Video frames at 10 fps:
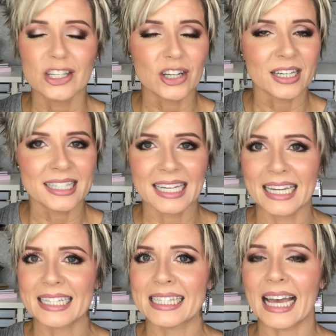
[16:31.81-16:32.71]
just
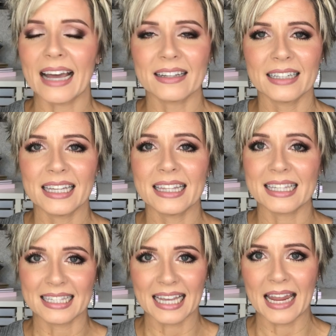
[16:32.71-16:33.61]
exactly the
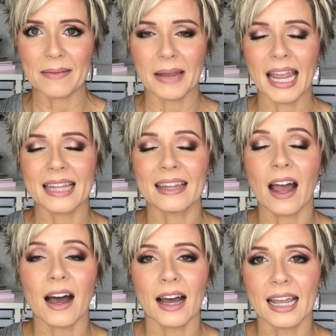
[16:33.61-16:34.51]
same and
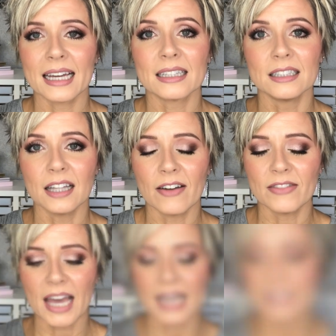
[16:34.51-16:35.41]
I
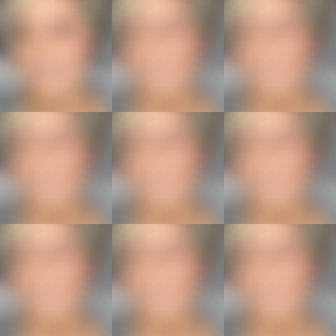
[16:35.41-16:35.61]
love that.